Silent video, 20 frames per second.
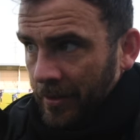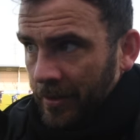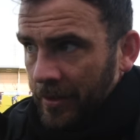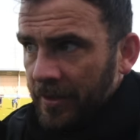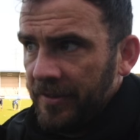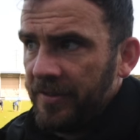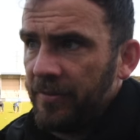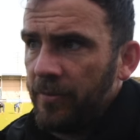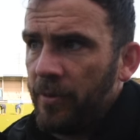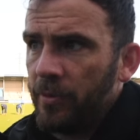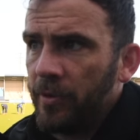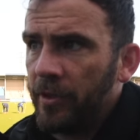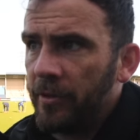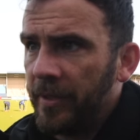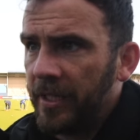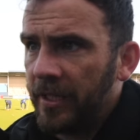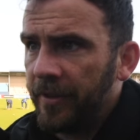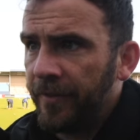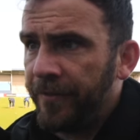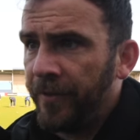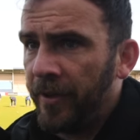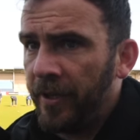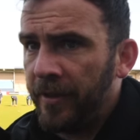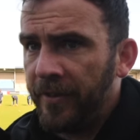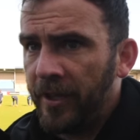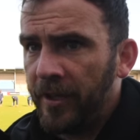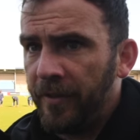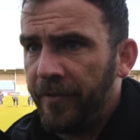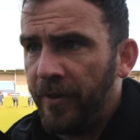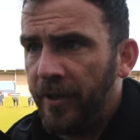listen, we want to make it 5
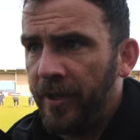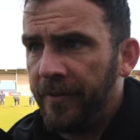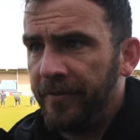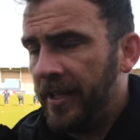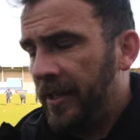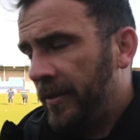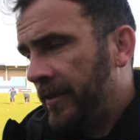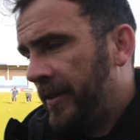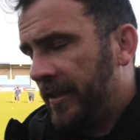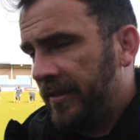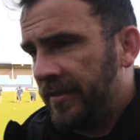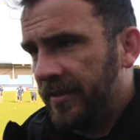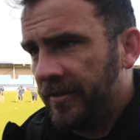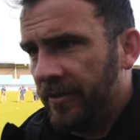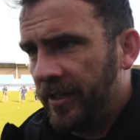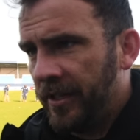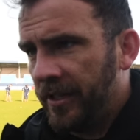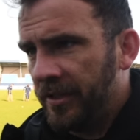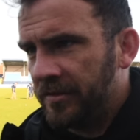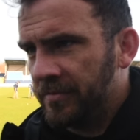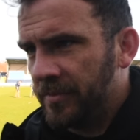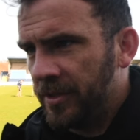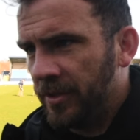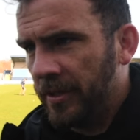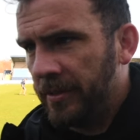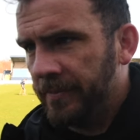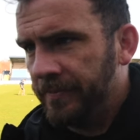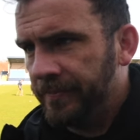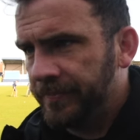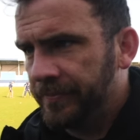out of 5 now, and that's the realism to
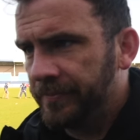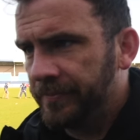it.